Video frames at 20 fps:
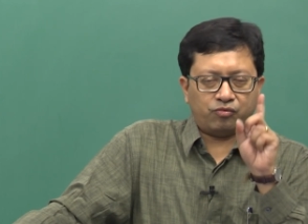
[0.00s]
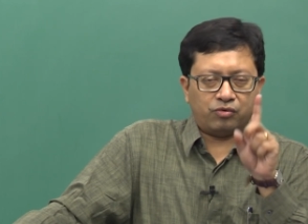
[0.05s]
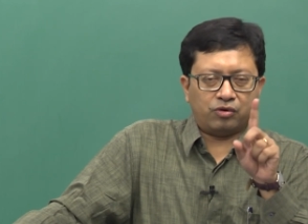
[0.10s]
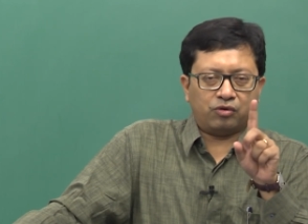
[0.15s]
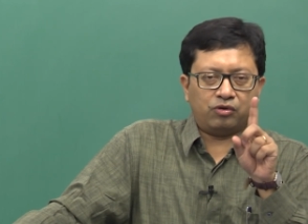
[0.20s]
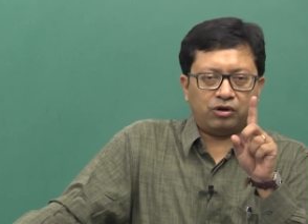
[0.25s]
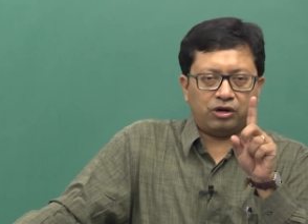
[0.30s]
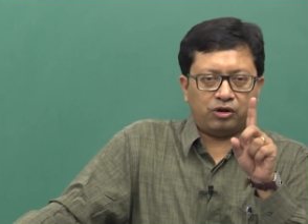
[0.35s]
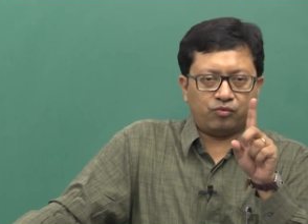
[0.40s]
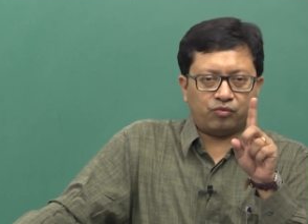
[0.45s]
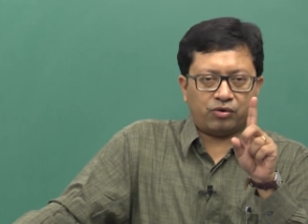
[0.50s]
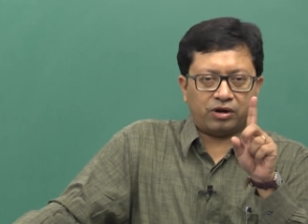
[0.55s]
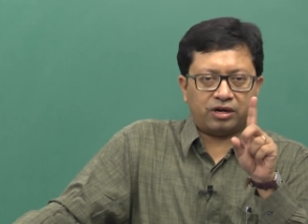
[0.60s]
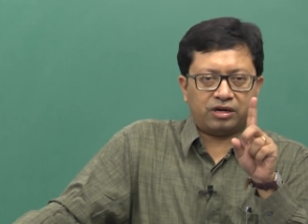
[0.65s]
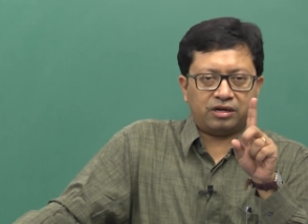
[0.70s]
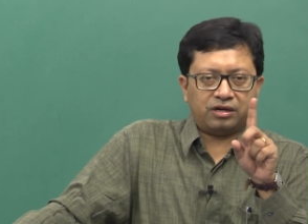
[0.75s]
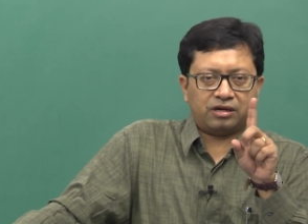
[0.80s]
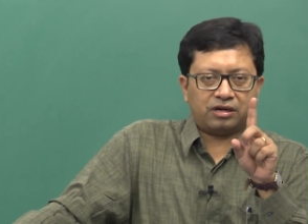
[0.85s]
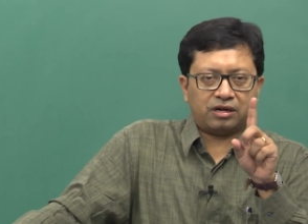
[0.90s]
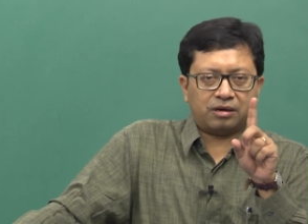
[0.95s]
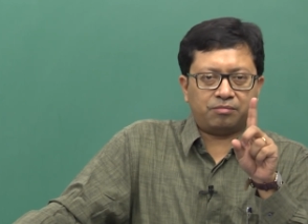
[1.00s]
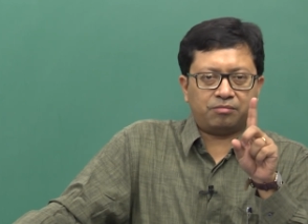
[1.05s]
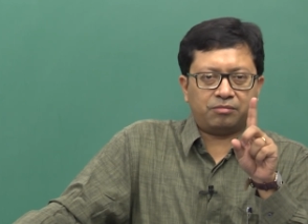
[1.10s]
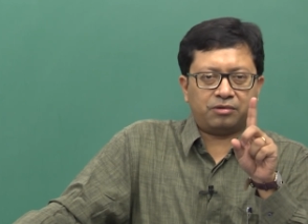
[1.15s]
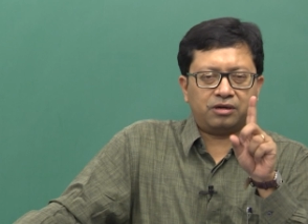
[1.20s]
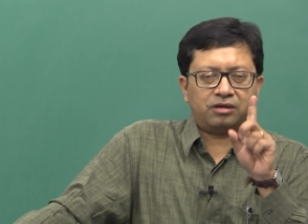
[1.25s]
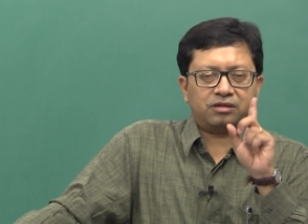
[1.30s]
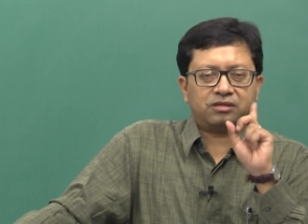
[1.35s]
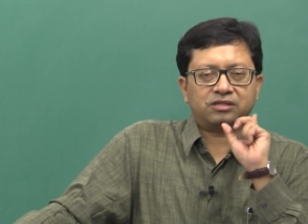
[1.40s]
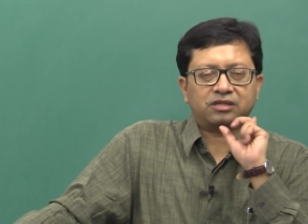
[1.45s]
only one
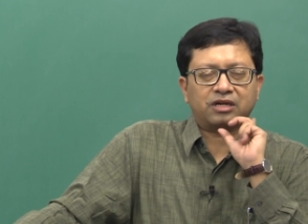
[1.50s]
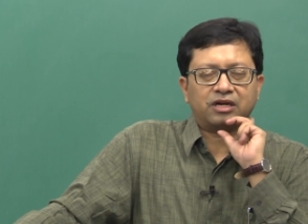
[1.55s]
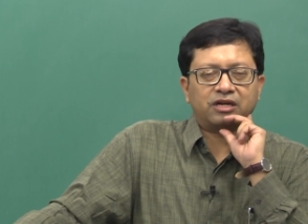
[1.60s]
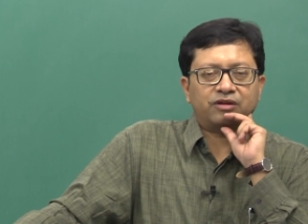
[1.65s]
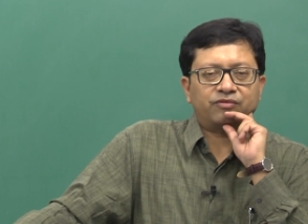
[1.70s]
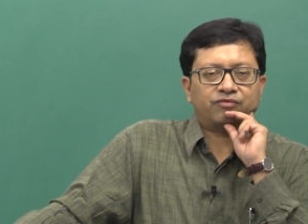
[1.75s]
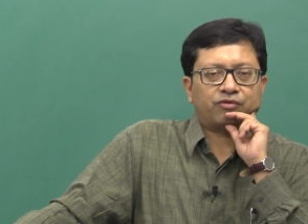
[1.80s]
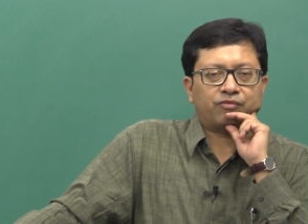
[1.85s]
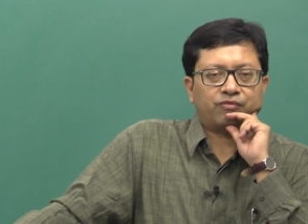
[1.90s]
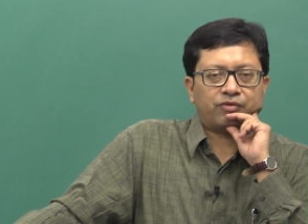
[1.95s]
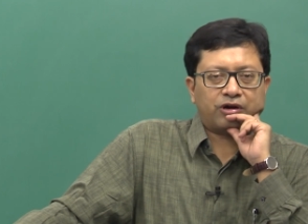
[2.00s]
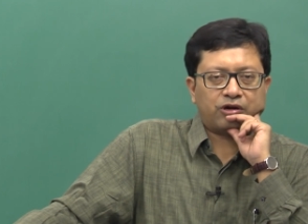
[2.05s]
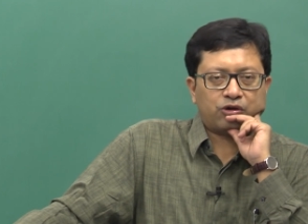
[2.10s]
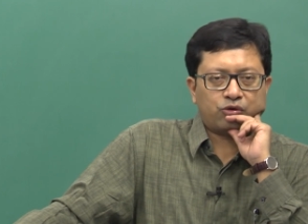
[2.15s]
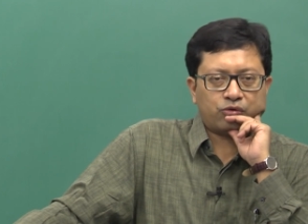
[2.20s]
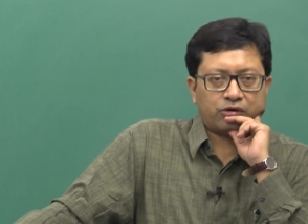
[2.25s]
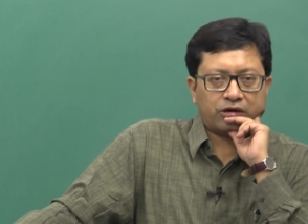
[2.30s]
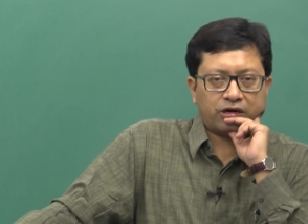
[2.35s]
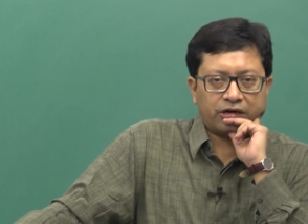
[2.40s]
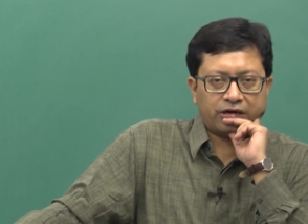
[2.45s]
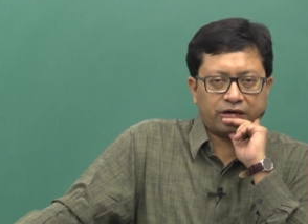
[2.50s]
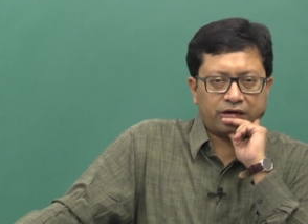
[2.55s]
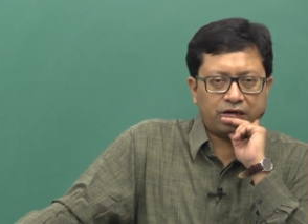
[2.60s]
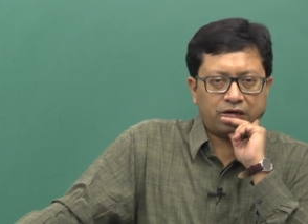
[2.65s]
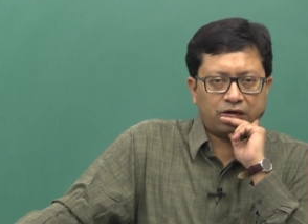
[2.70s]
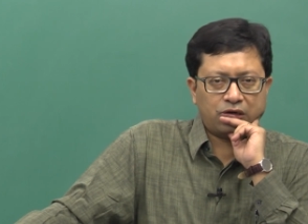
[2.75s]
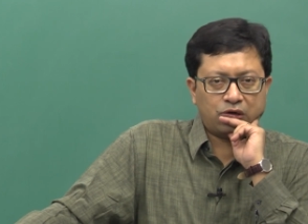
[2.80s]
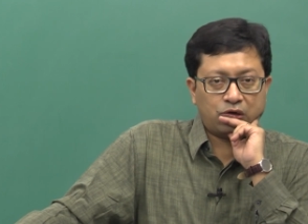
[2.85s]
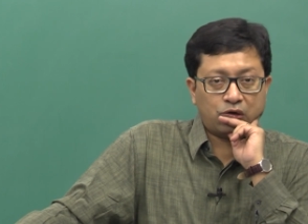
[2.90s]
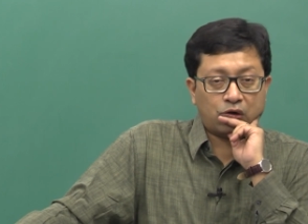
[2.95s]
number starting from 1 to 100.
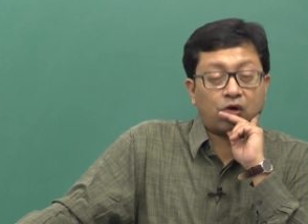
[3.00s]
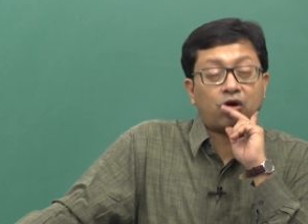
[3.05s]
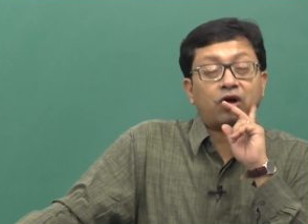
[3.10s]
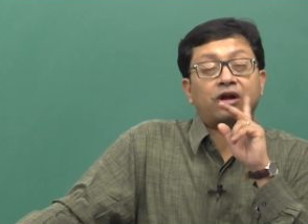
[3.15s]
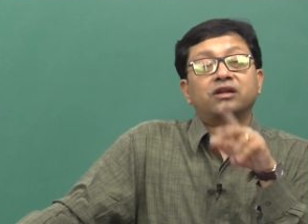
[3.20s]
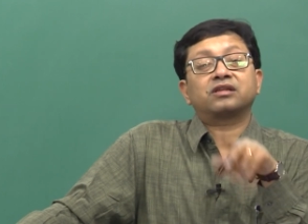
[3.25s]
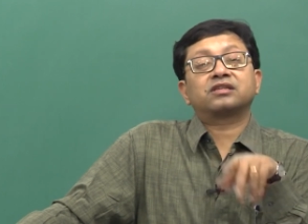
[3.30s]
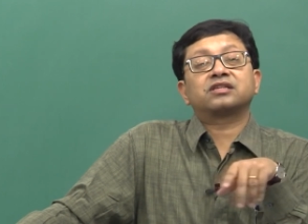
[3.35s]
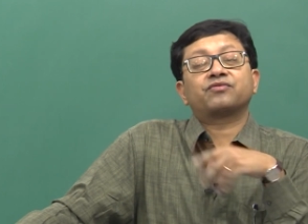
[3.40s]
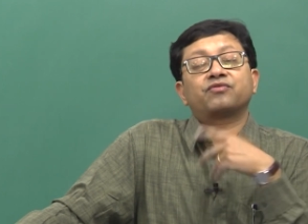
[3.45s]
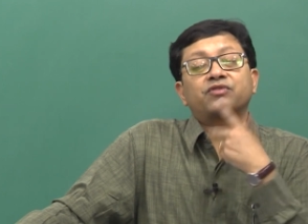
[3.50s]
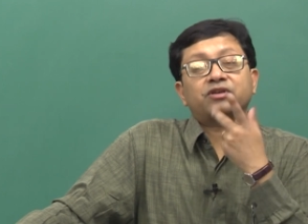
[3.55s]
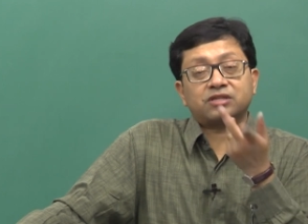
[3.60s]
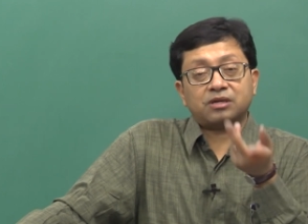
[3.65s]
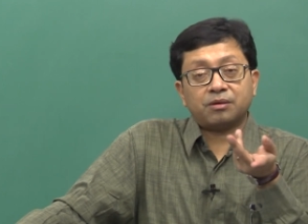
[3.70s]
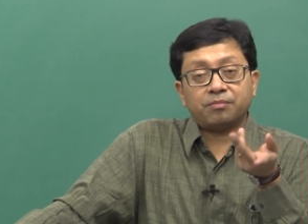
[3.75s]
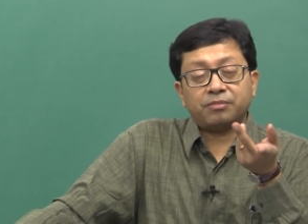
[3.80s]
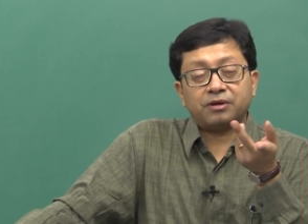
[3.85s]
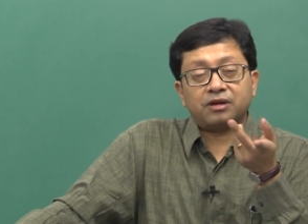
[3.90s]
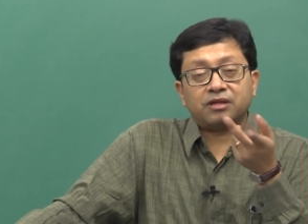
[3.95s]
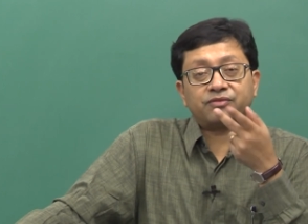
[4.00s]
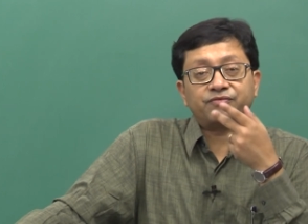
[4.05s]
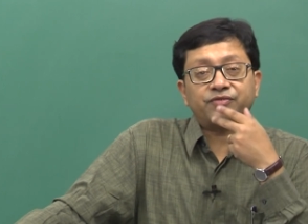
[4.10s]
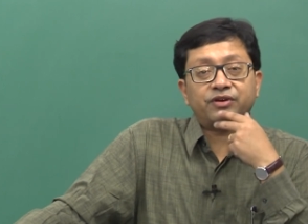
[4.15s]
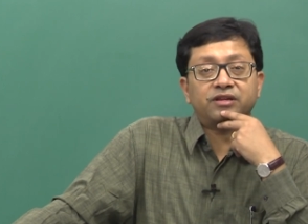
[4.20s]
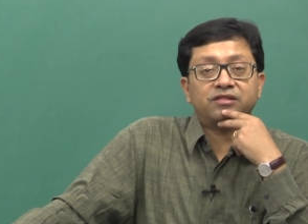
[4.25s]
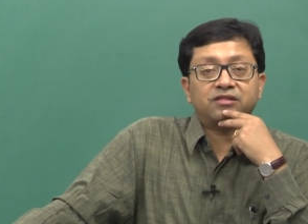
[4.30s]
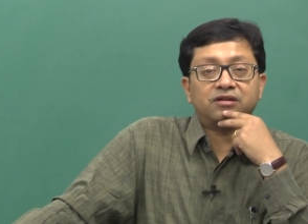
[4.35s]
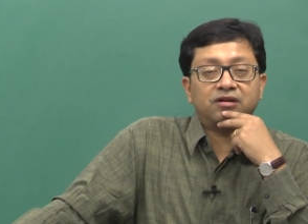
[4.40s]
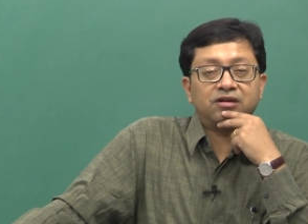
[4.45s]
Or say for example, a
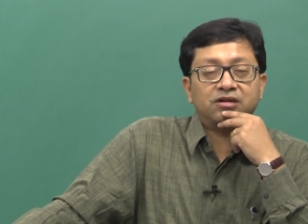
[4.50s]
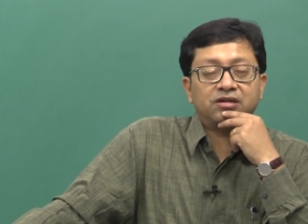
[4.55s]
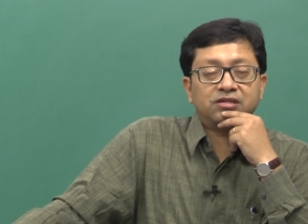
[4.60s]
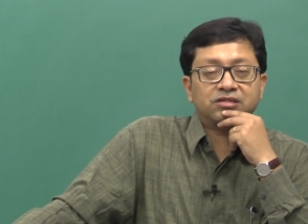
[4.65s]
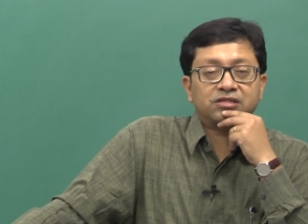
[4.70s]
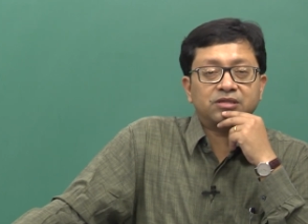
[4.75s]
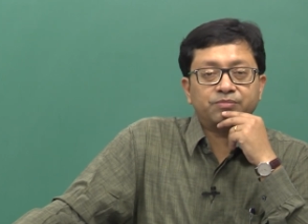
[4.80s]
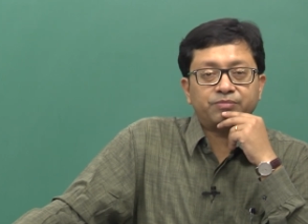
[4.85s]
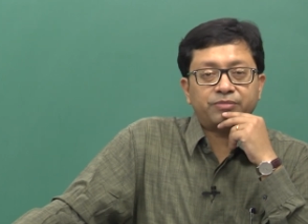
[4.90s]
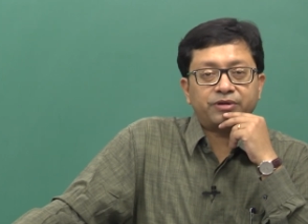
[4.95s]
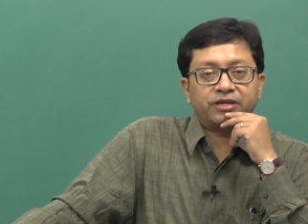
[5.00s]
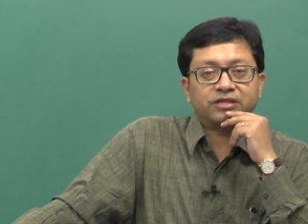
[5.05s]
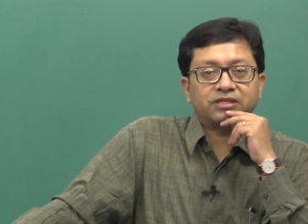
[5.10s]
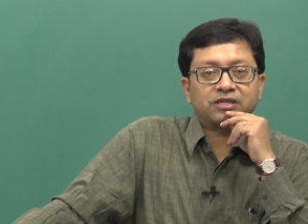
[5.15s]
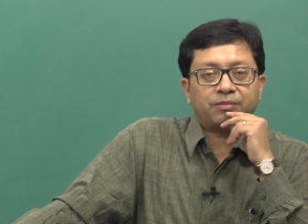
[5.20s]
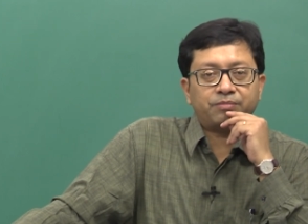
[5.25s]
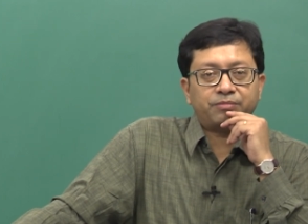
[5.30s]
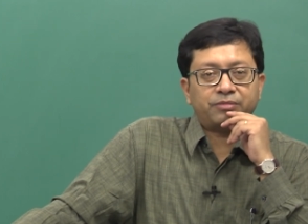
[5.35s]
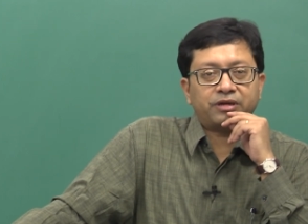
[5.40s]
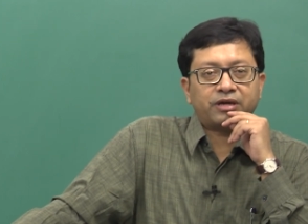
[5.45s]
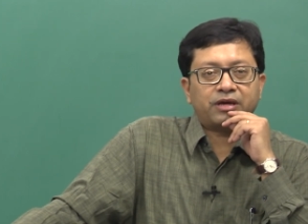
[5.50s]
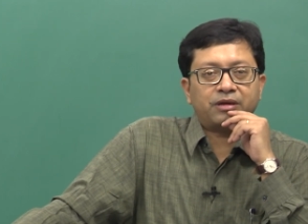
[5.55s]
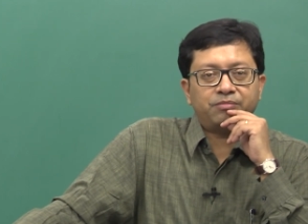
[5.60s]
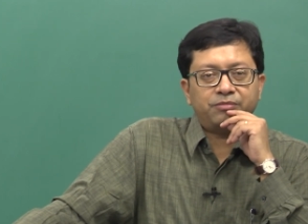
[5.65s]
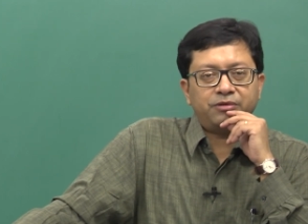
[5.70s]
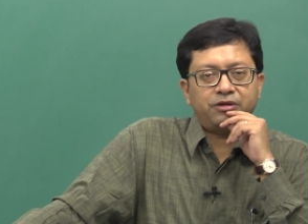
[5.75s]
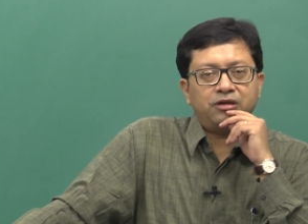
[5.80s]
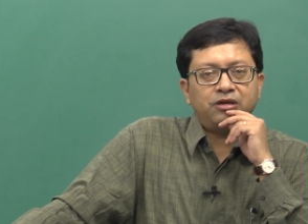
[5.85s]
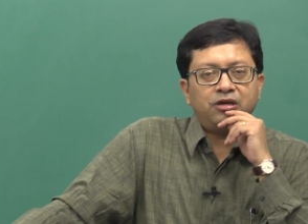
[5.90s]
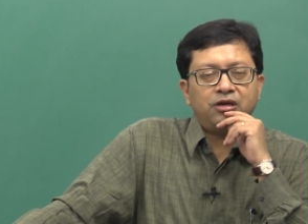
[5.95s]
very third simple example can
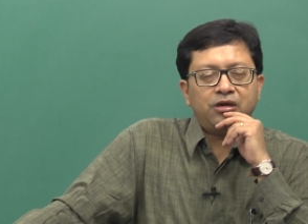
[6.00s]
be